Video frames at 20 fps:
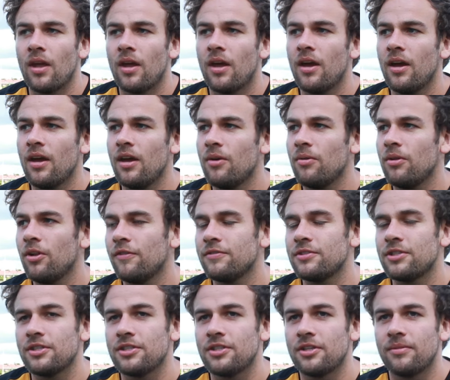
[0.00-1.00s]
Well,
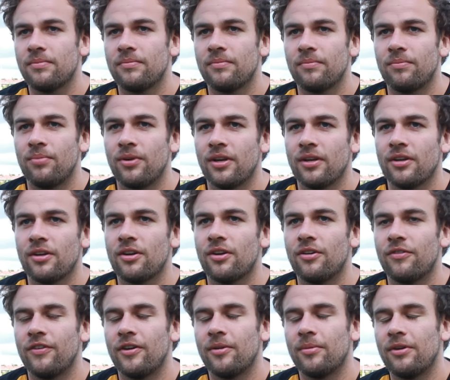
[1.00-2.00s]
obviously it's got
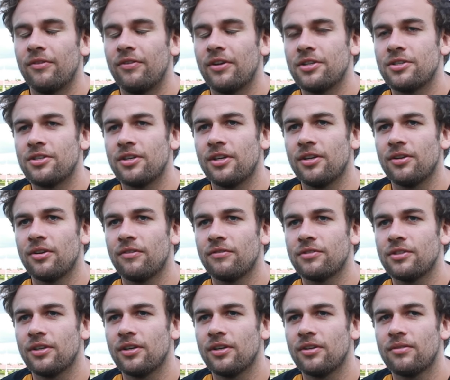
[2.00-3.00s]
a fair bit of history.
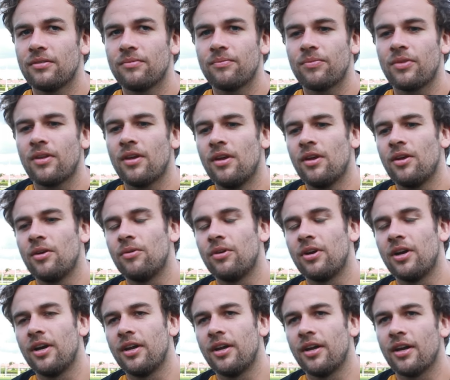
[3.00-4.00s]
Obviously
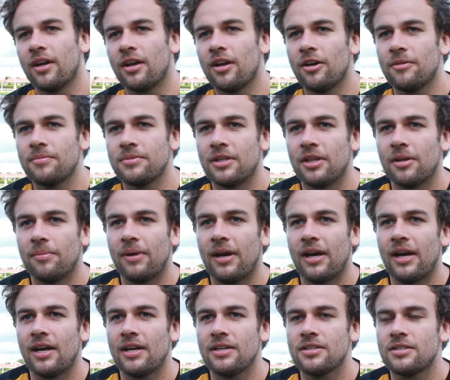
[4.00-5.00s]
won Heineken Cups in the
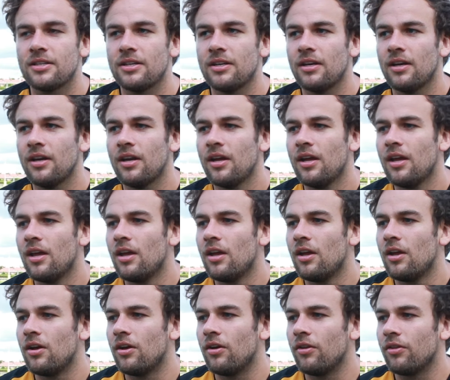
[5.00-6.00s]
past, and
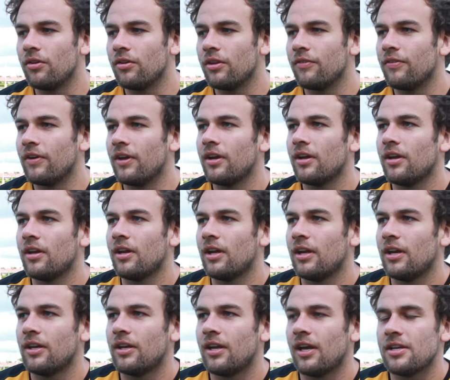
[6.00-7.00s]
although they've had
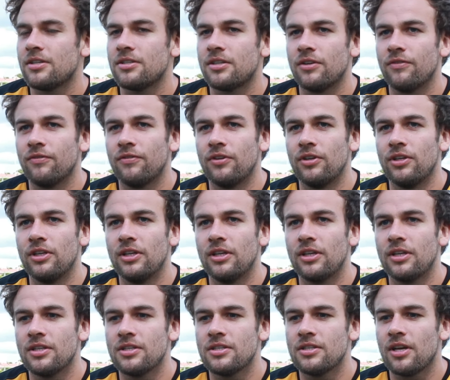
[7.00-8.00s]
a test in a few
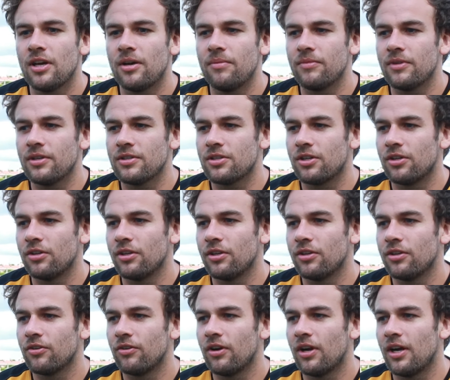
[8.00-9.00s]
years, they're certainly
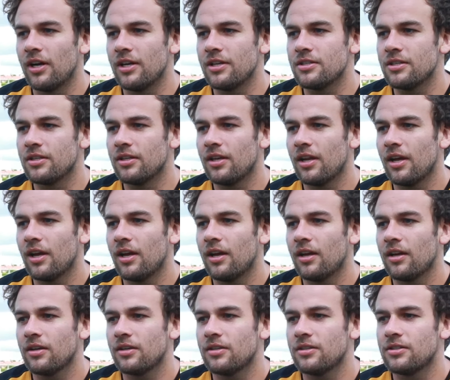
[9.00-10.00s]
on the rise, and you
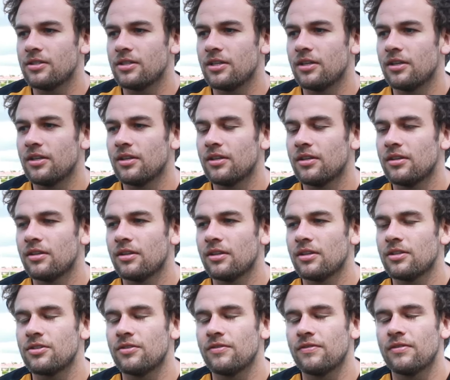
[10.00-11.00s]
can see the
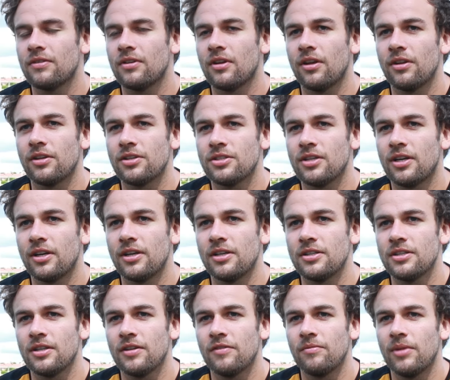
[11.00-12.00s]
sort of other
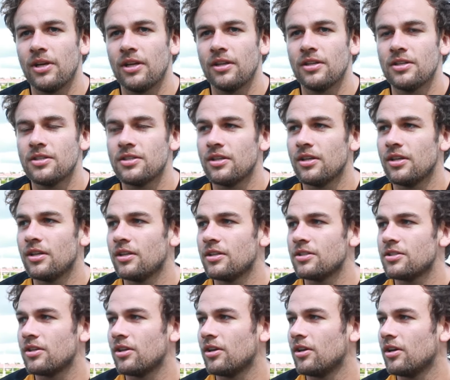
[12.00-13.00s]
signings that they've made this year.
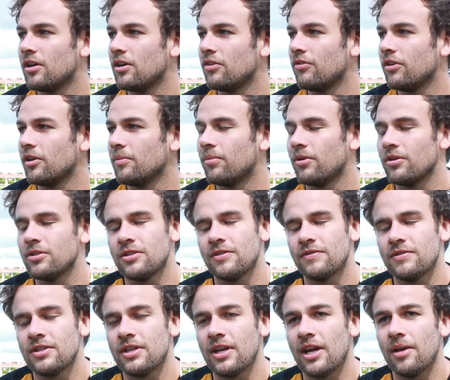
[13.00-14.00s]
It's a really
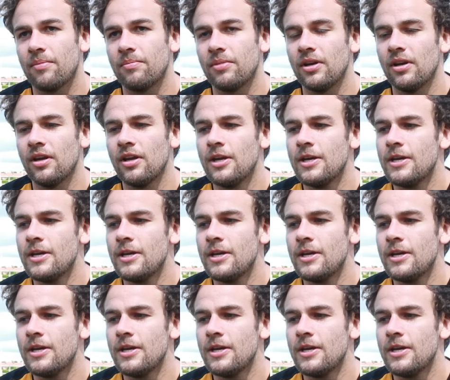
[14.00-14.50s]
positive step, and